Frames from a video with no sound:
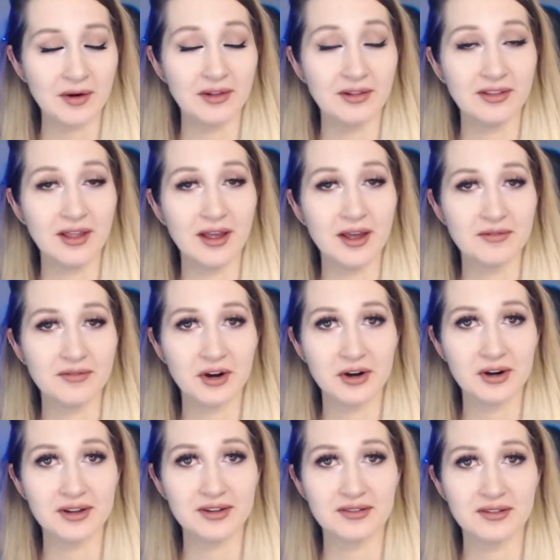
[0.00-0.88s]
A lot of
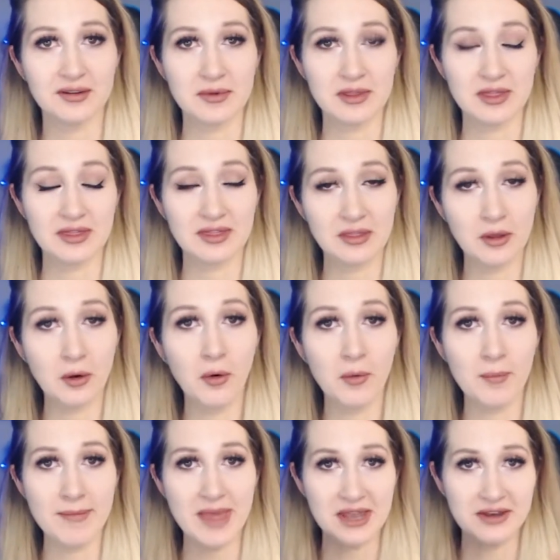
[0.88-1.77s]
artists, I mean, the whole
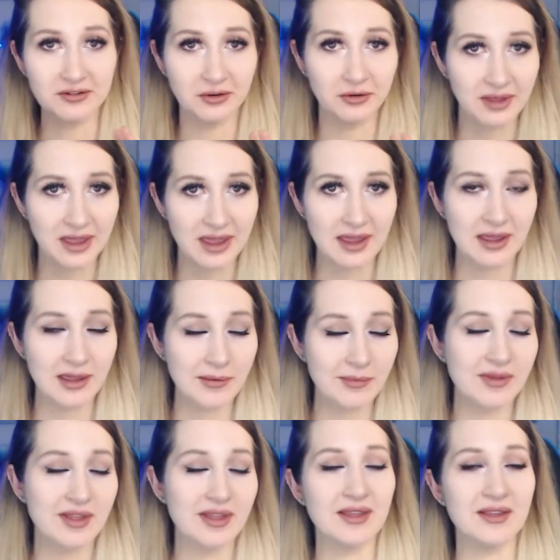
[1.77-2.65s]
mental
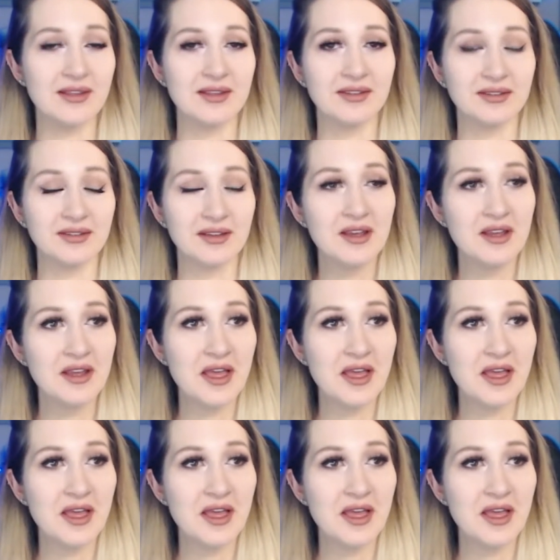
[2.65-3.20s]
game is